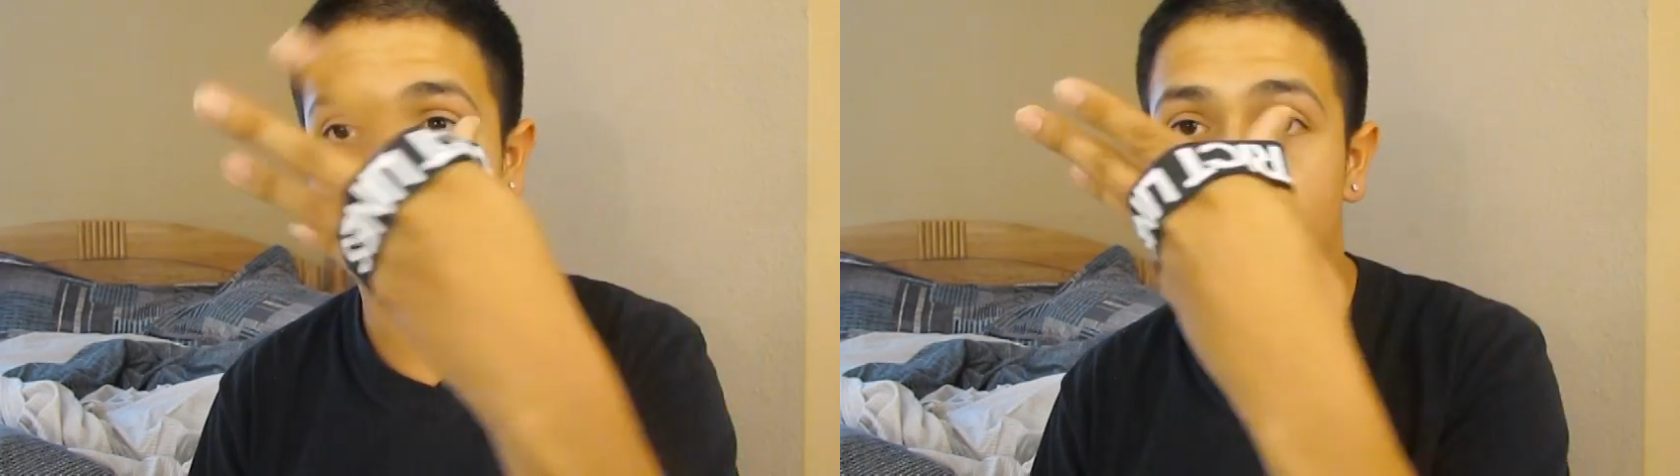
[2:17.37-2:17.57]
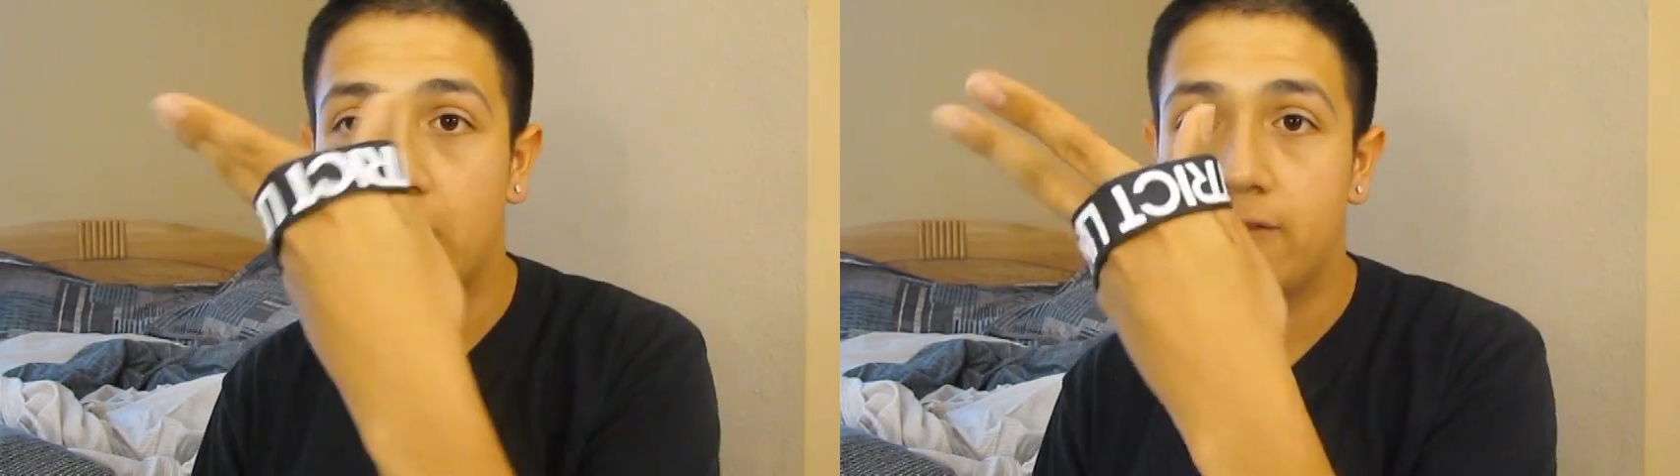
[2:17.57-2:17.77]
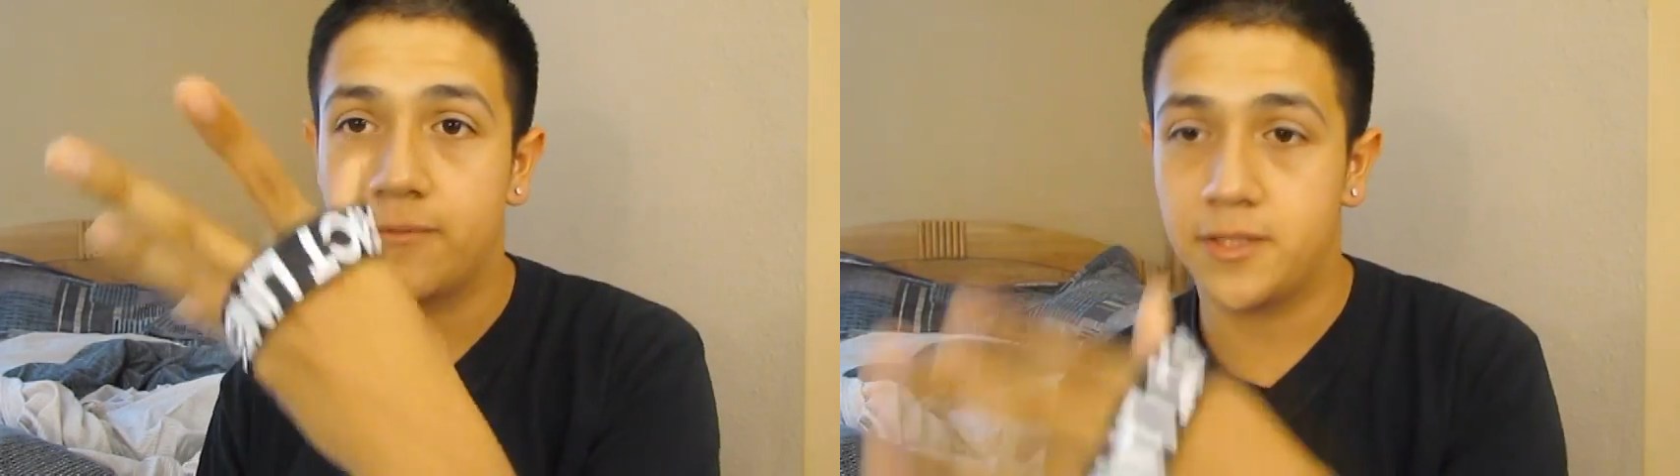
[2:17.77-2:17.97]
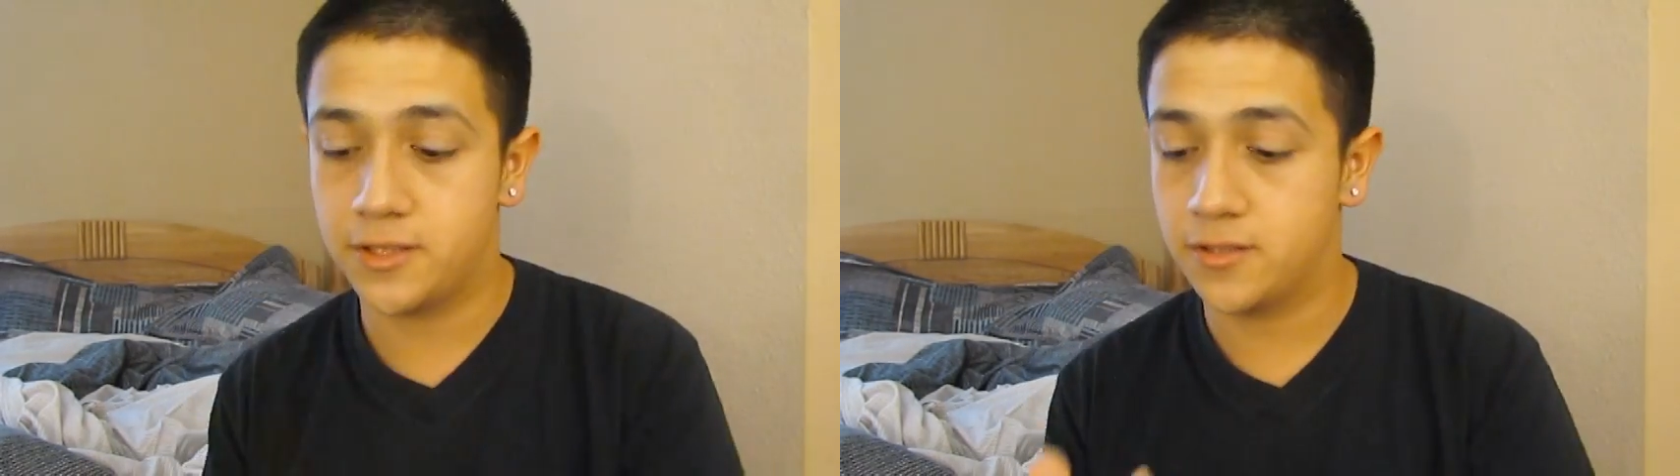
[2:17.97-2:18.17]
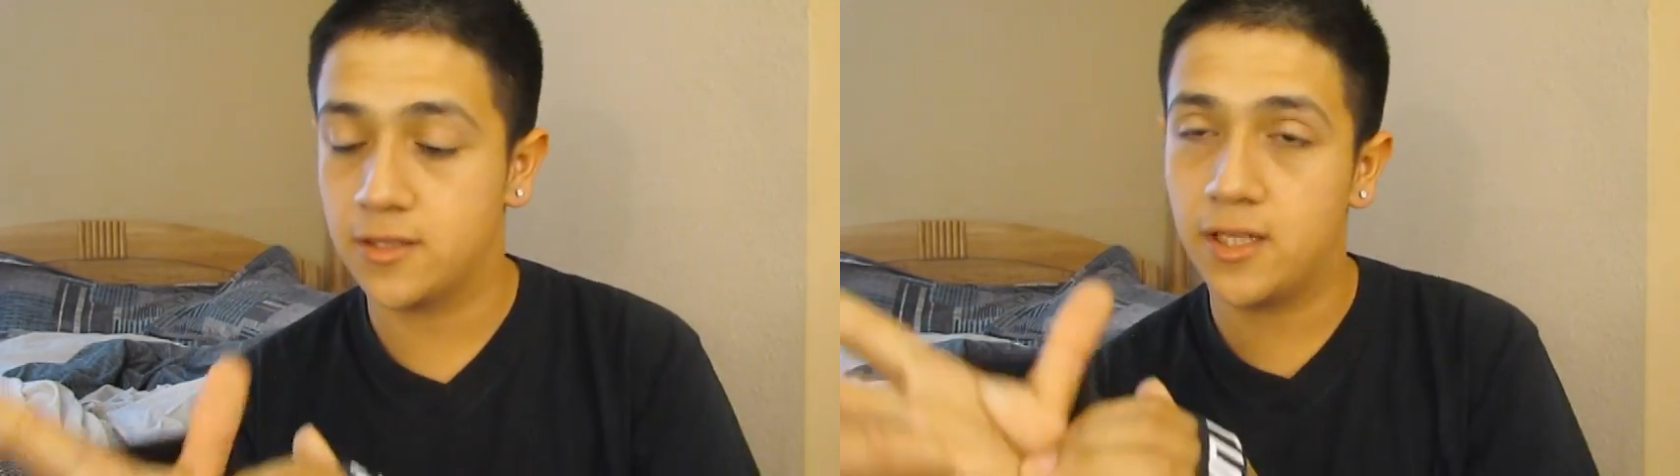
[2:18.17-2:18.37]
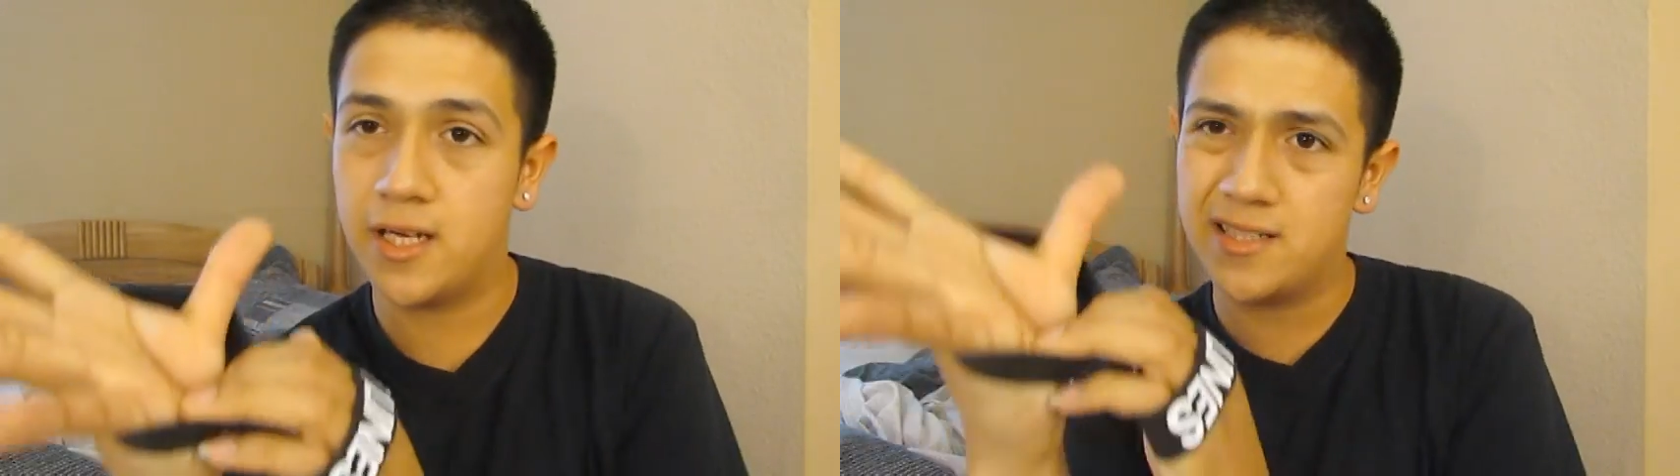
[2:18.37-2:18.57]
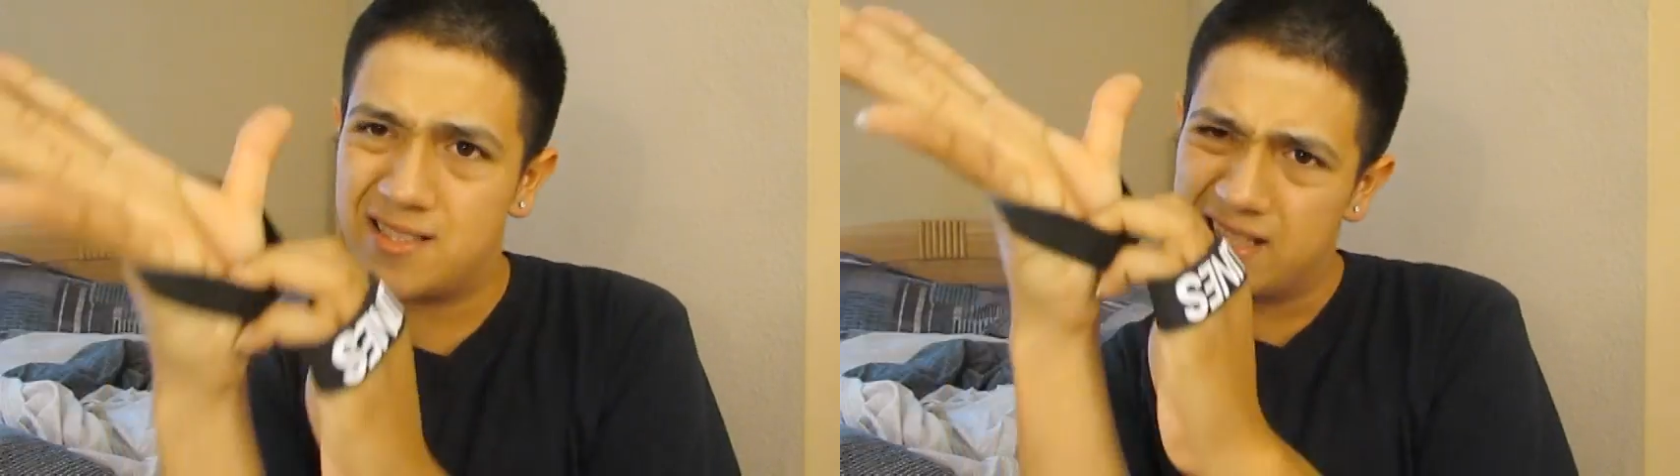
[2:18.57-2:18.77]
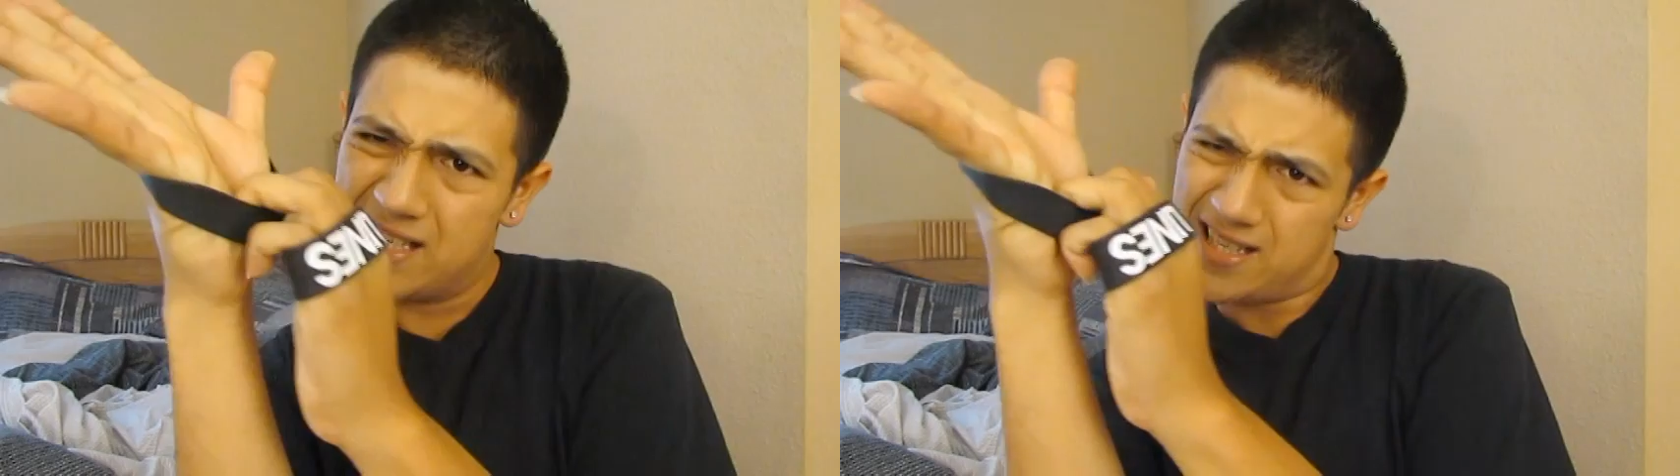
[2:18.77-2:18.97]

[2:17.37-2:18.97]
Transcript: one I got from District Lines.